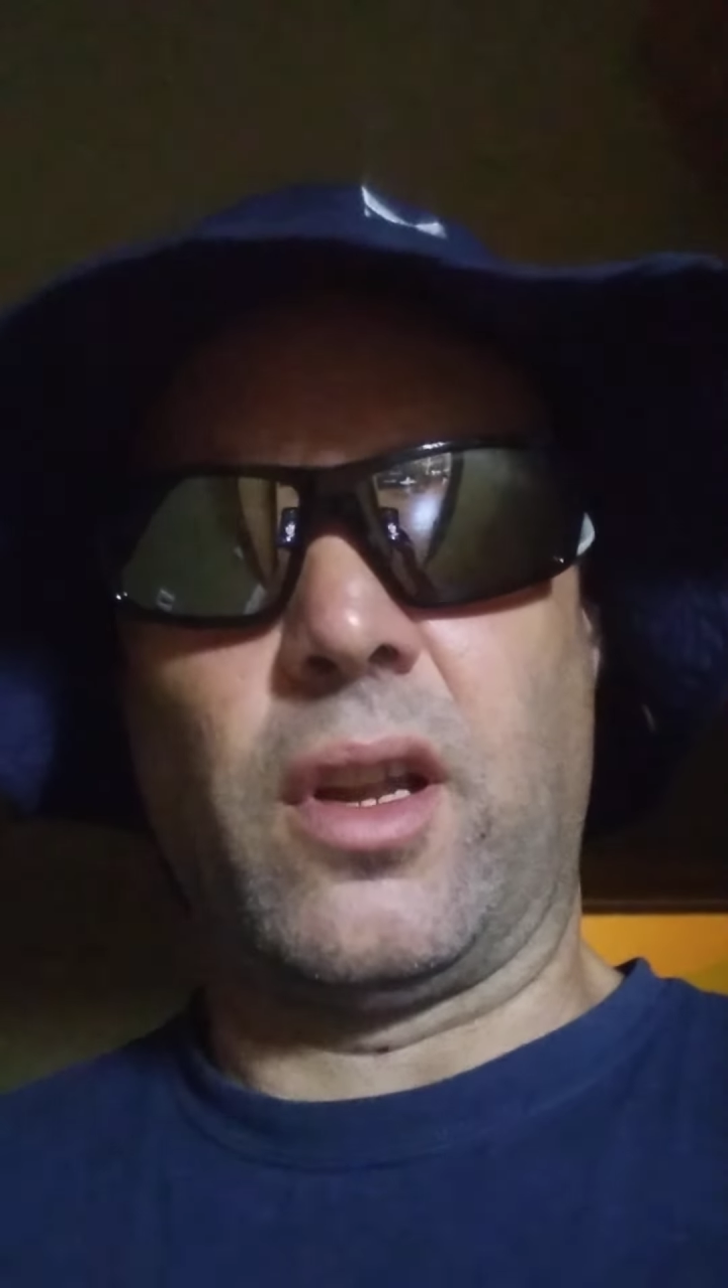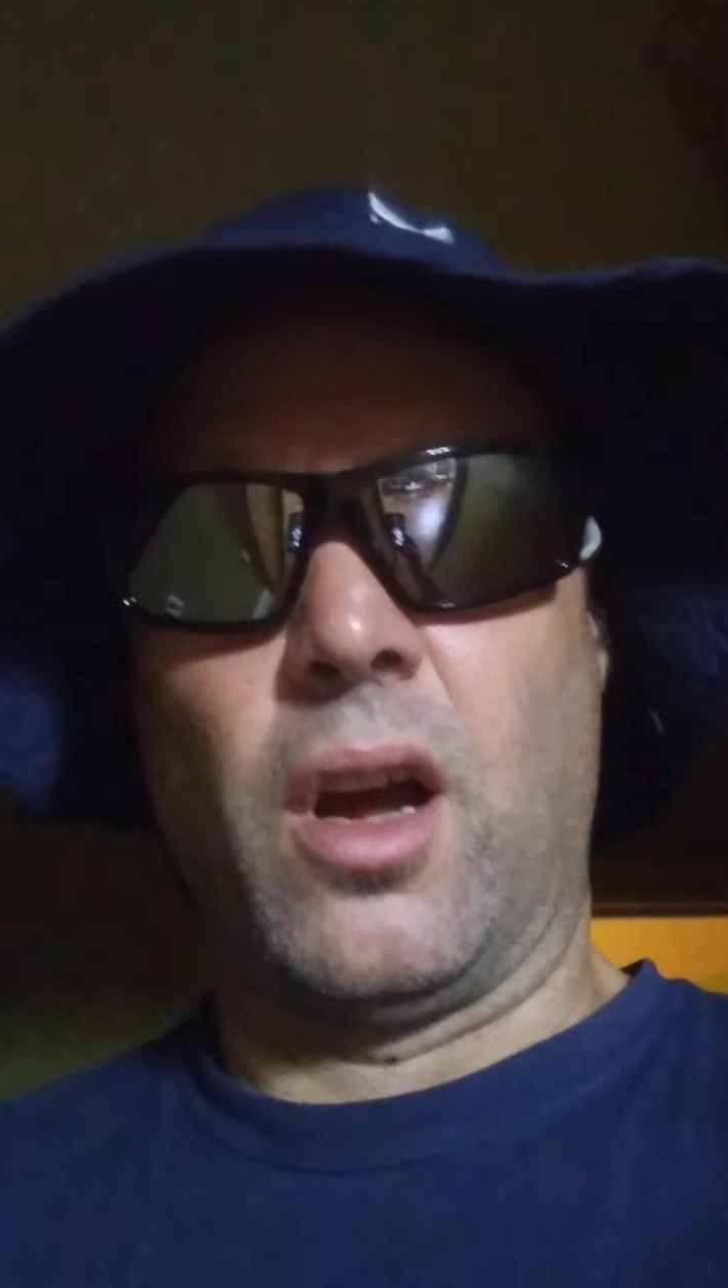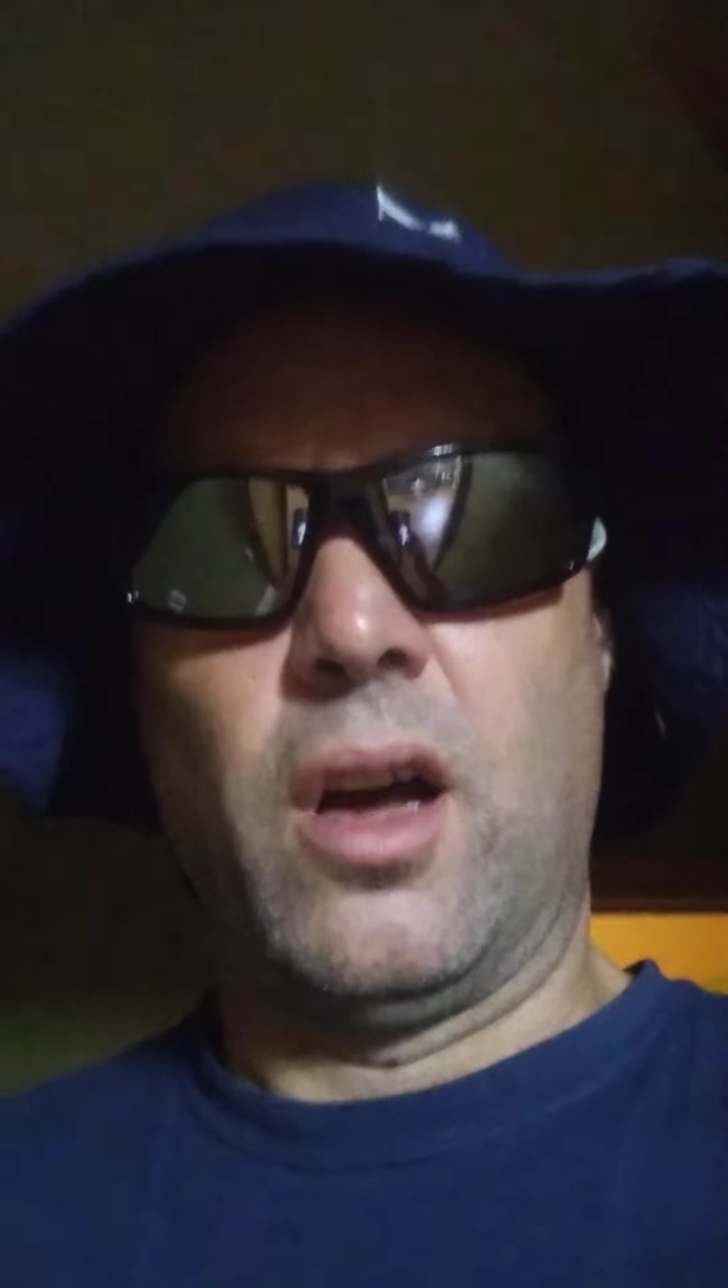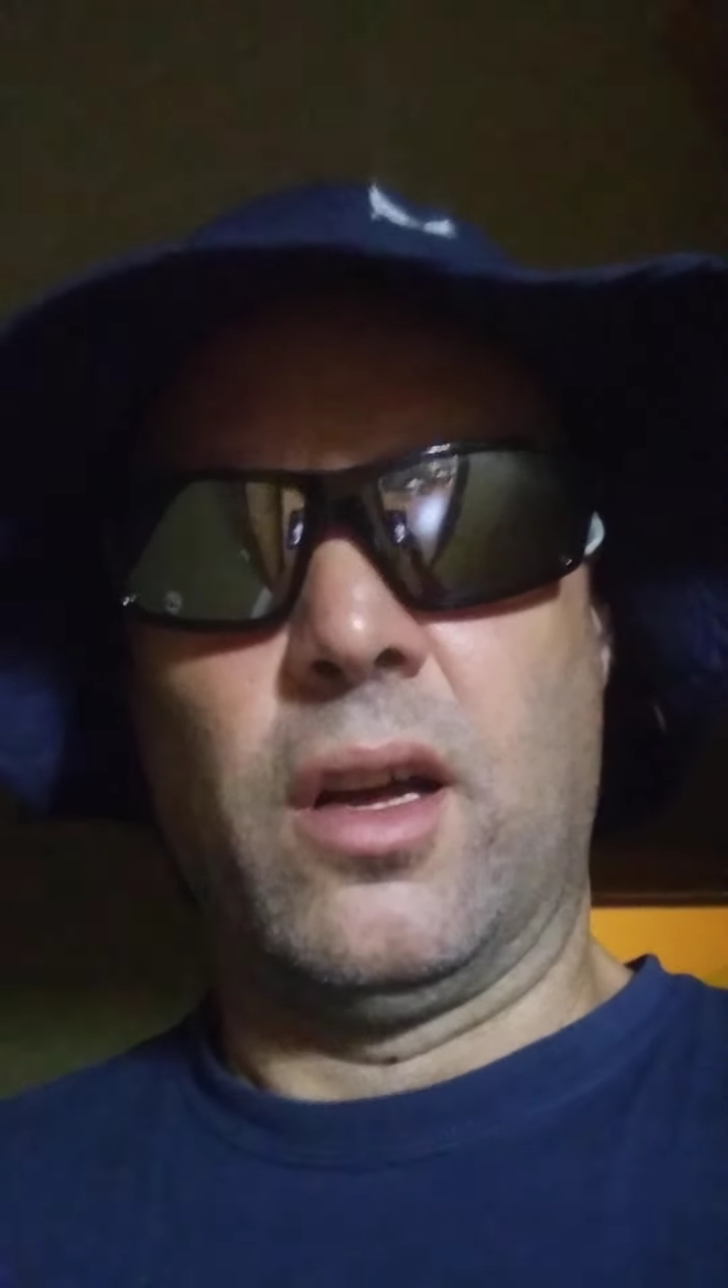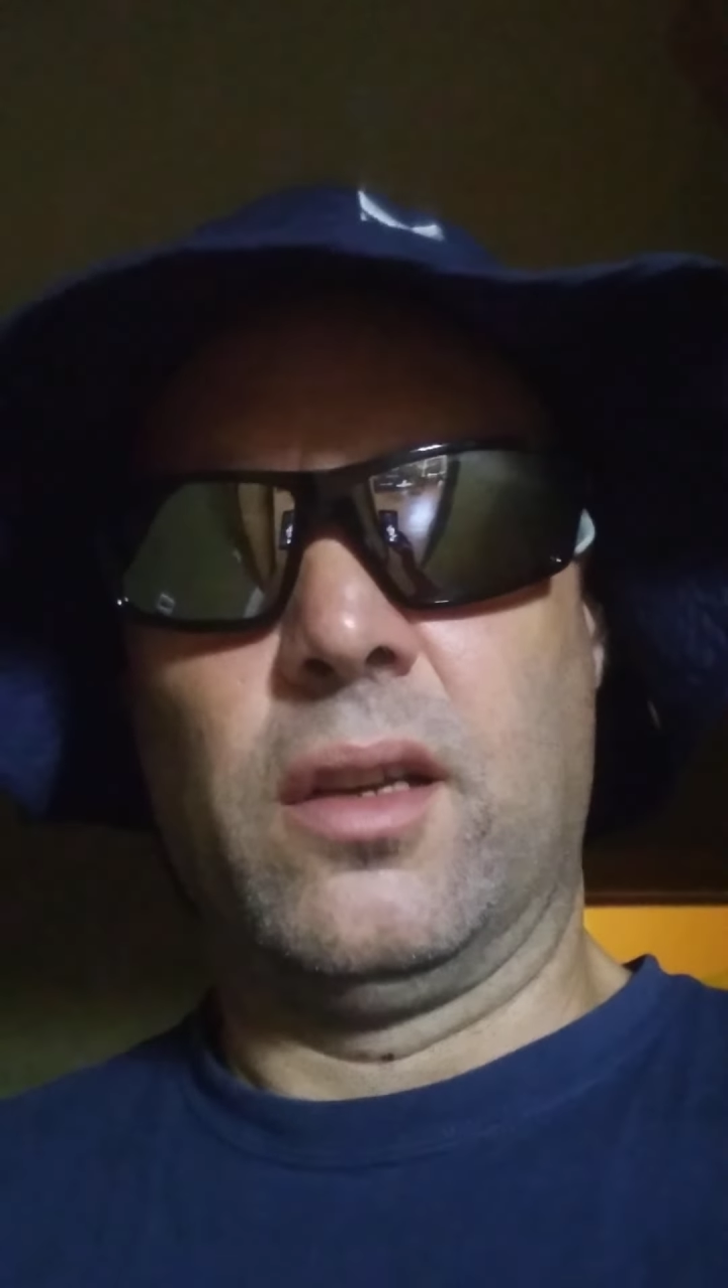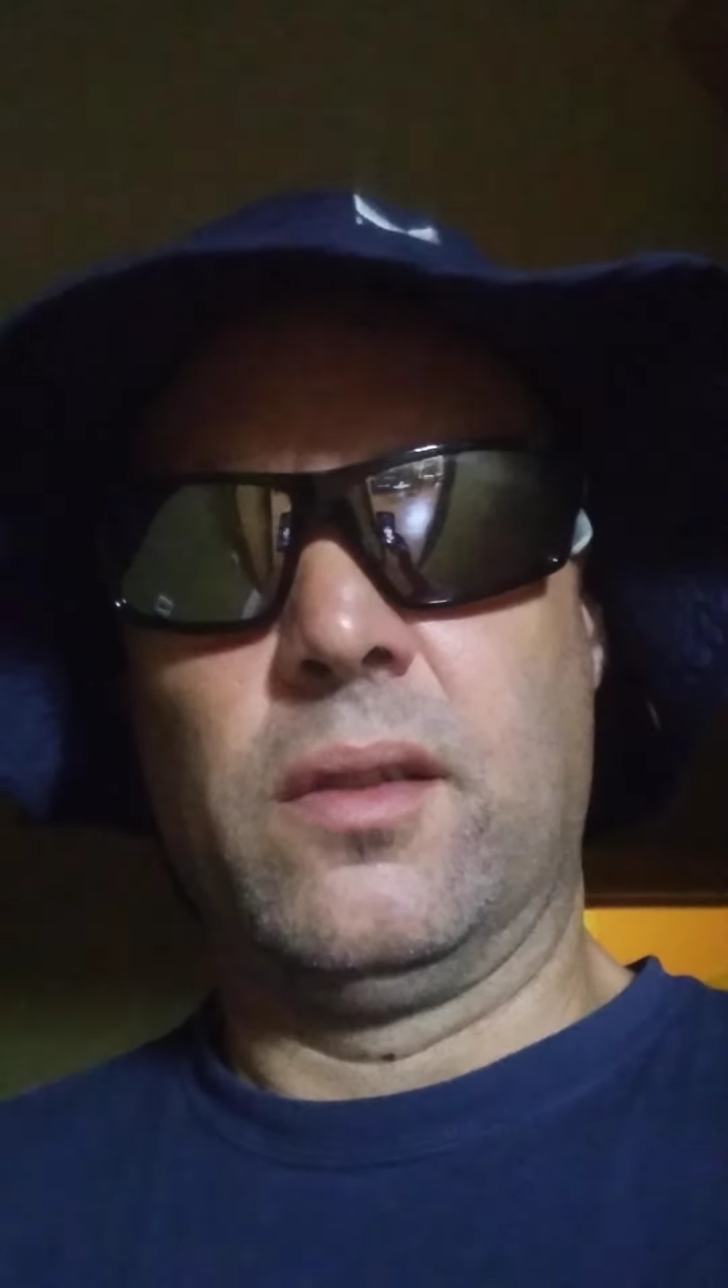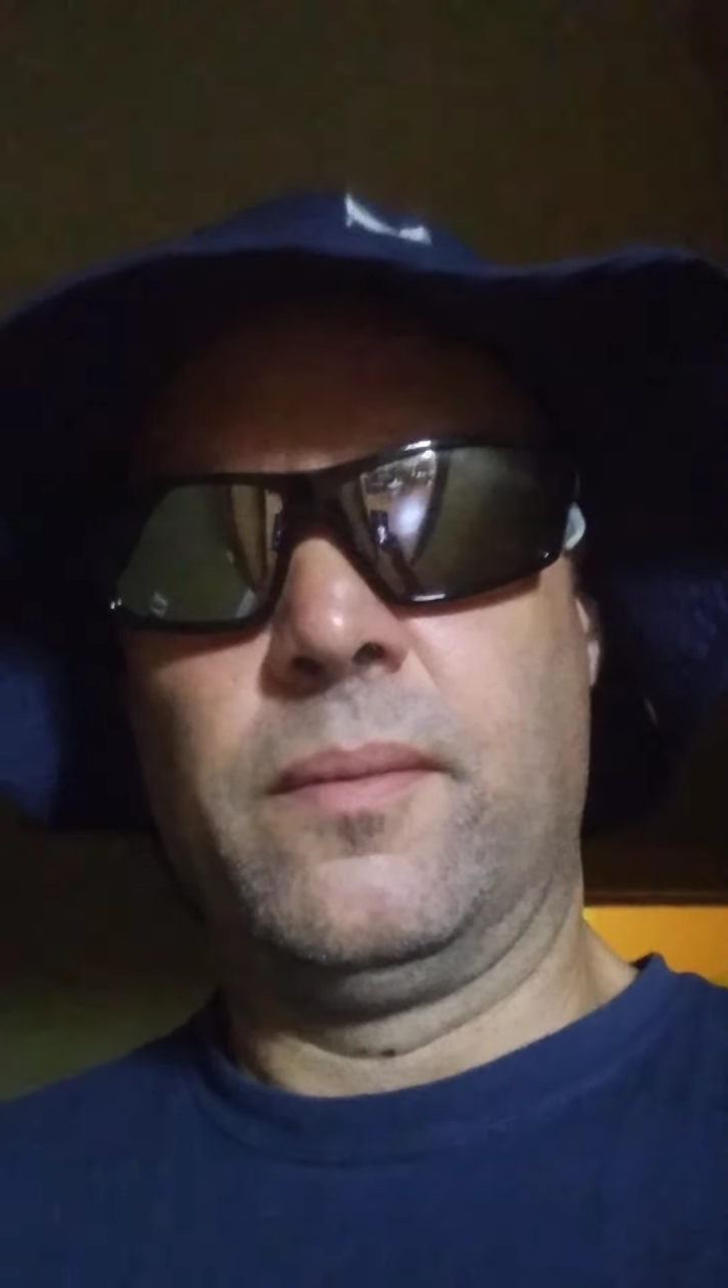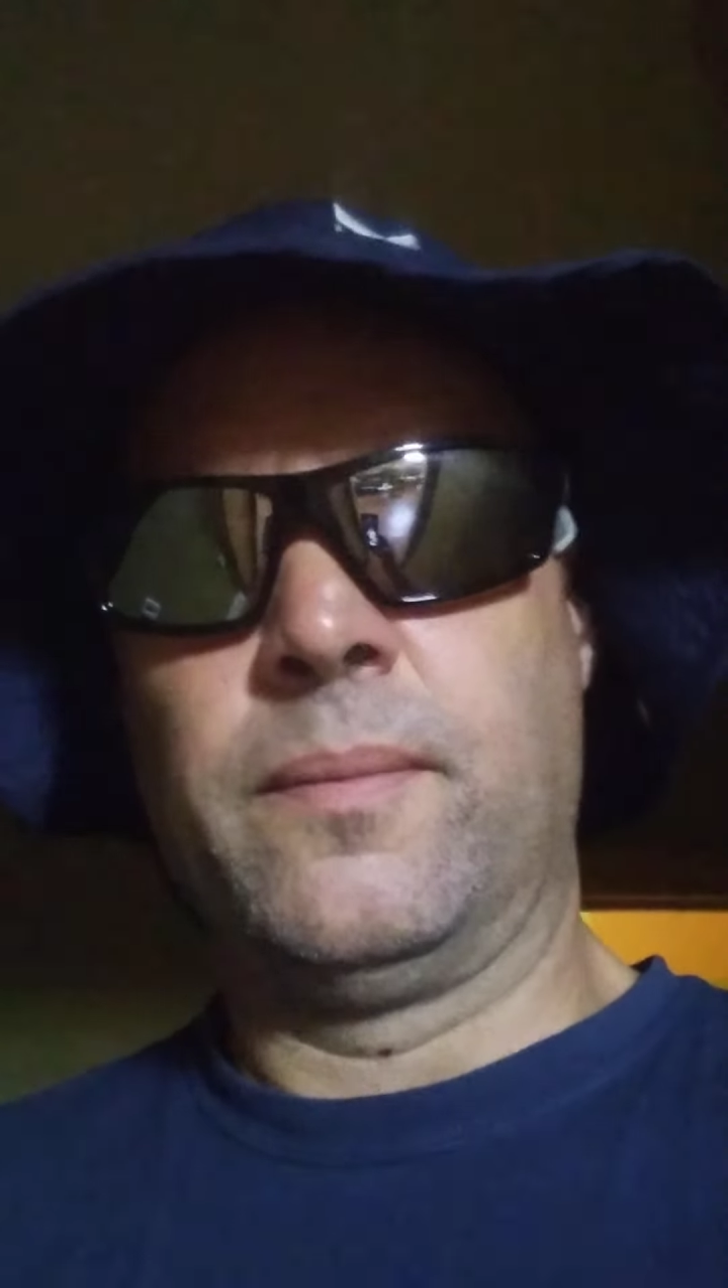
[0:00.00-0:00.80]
God